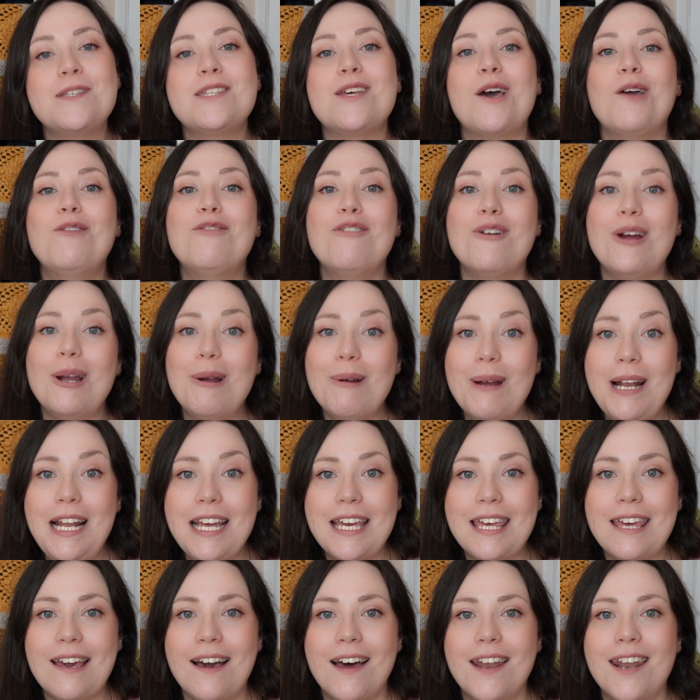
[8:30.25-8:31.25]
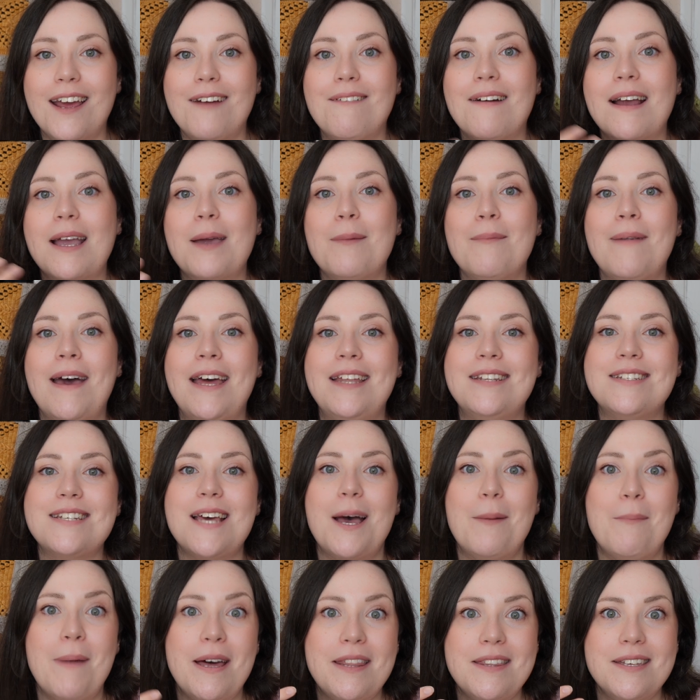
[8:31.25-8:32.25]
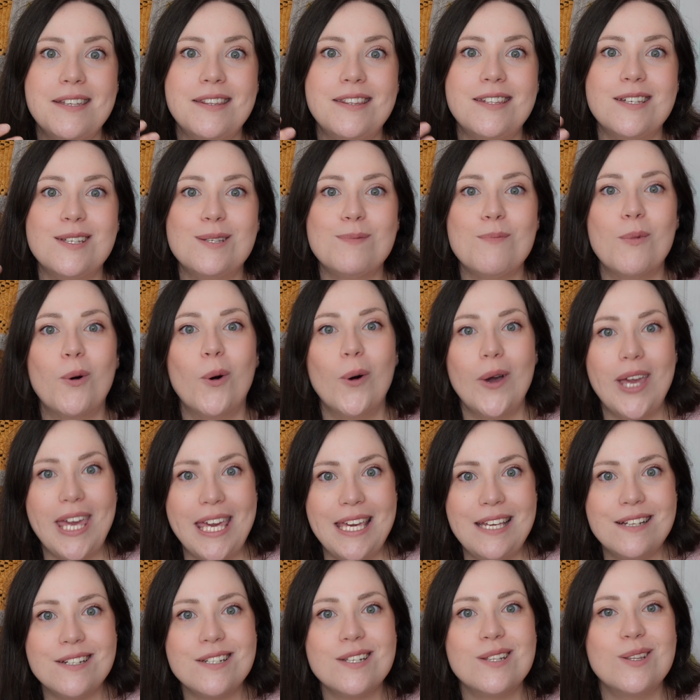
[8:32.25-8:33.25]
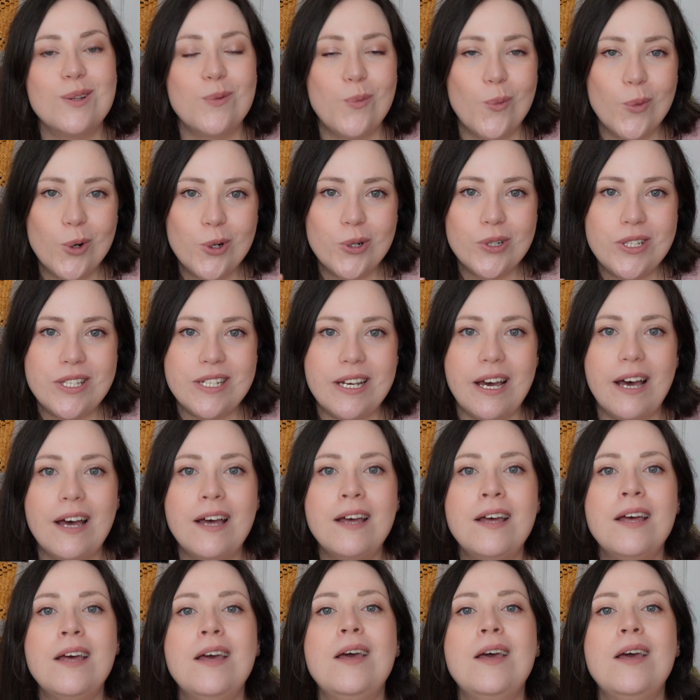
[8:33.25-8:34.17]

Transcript: So for acrylic yarn, I recommend a method that's more heat than water.